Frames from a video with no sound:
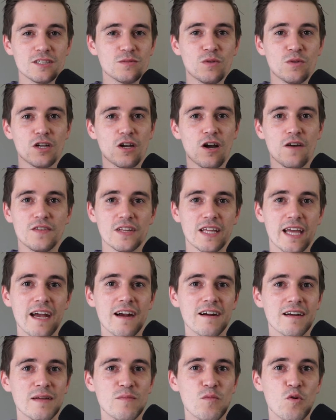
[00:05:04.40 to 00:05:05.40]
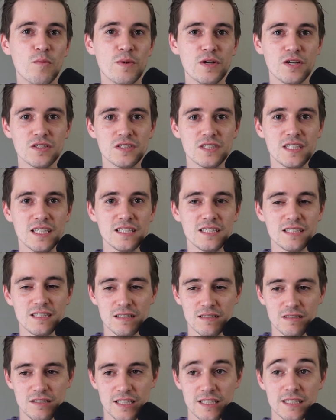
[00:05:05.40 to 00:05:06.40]
want to go after the carrot anymore because there's
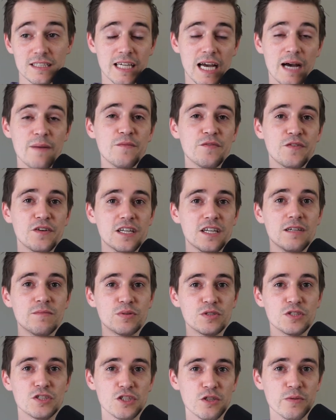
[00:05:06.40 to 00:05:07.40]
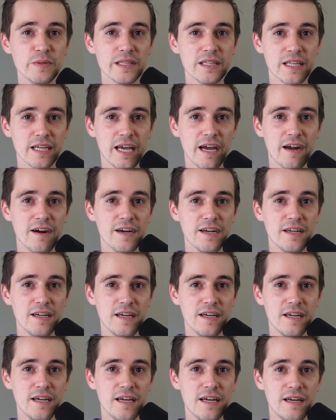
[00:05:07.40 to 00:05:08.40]
discomfort in pursuing the carrot.
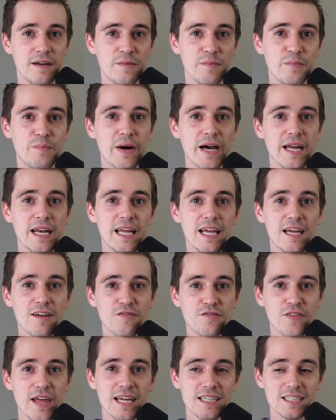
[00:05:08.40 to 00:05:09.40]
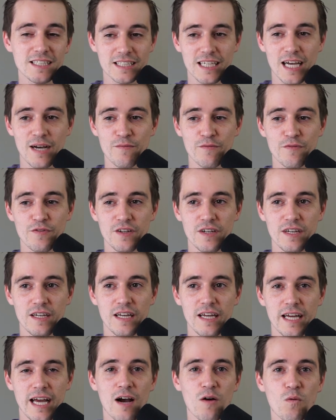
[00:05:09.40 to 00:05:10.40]
But if that discomfort
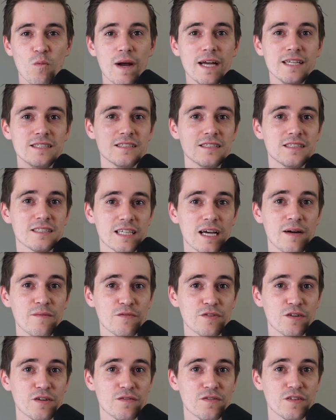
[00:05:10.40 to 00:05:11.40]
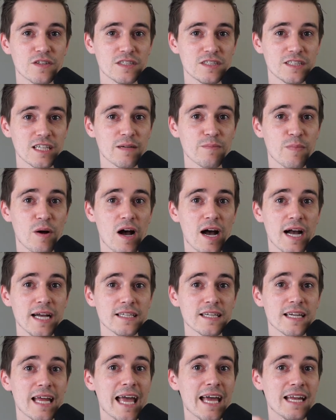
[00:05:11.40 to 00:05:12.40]
outweighs the discomfort of the stick behind
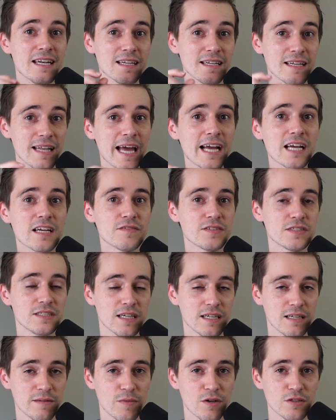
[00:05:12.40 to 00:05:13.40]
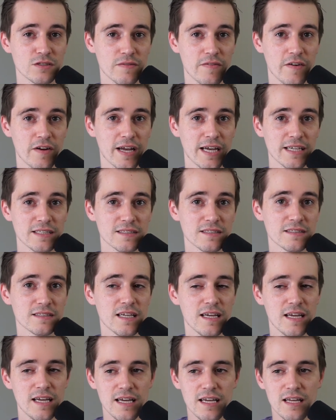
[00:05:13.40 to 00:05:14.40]
it, and lack of stick in most of our cases,
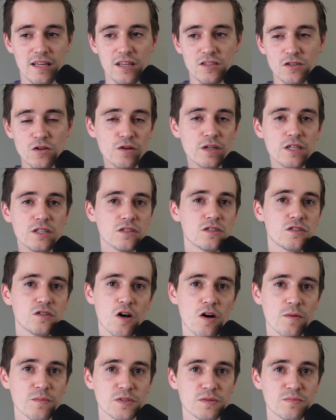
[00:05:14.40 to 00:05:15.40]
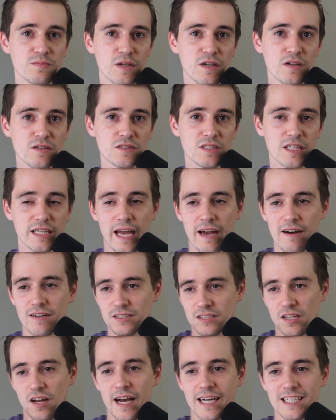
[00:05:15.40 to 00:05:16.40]
the donkey just stops, because the carrot's
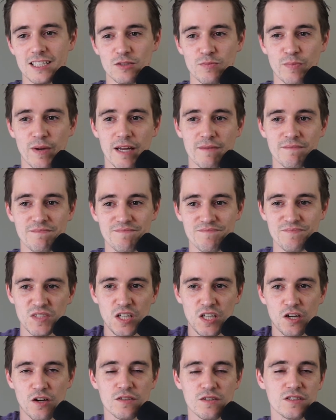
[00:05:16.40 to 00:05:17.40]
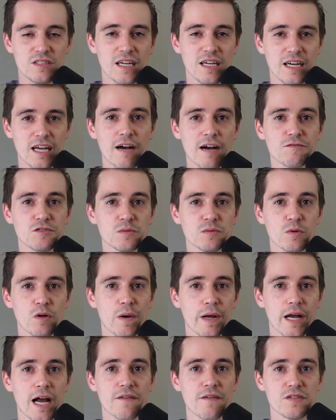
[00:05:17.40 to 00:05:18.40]
nice, but it's uncomfortable
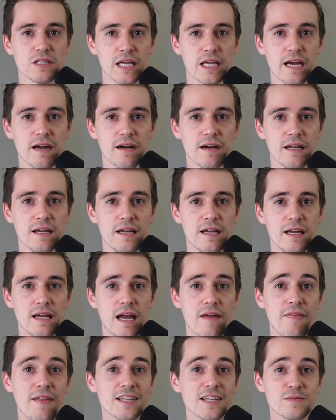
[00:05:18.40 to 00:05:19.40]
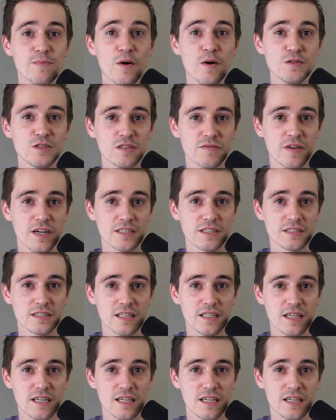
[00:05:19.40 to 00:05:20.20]
going after the carrot. And that's most of us.